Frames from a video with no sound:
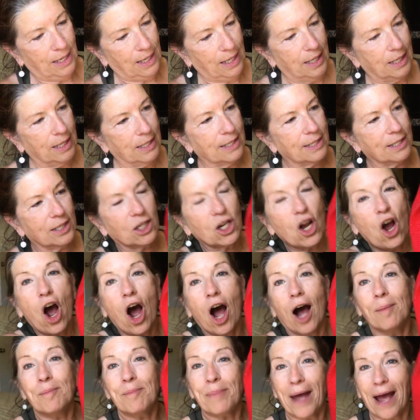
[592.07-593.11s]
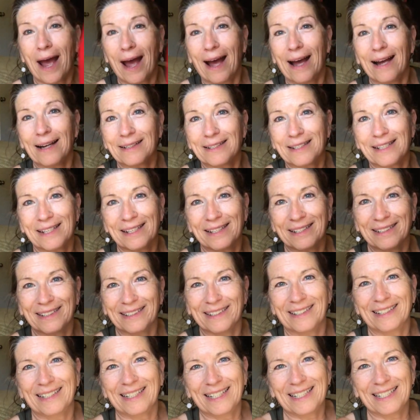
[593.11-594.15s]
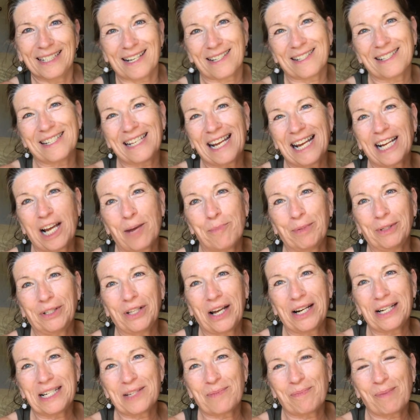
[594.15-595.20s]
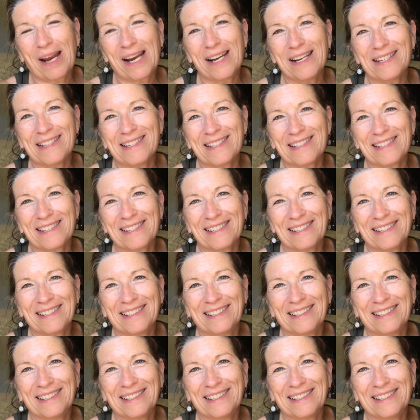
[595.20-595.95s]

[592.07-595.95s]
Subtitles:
It's compact, doesn't take up a lot of space.